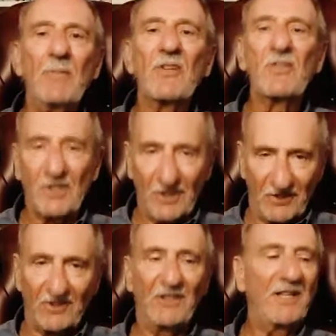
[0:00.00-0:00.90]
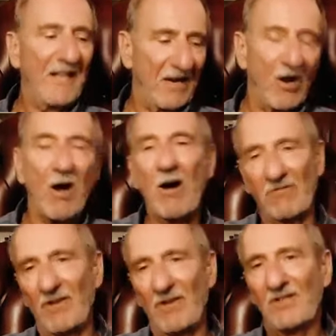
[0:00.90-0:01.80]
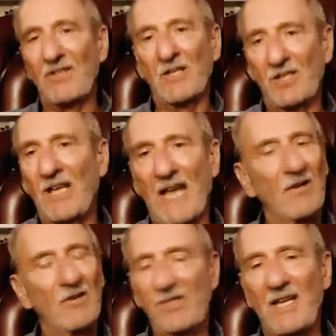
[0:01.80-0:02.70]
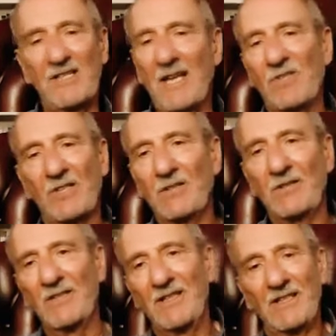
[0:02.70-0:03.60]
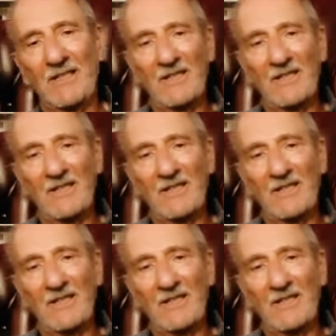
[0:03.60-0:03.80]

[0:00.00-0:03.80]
but certainly there are such accounts. Yes, absolutely.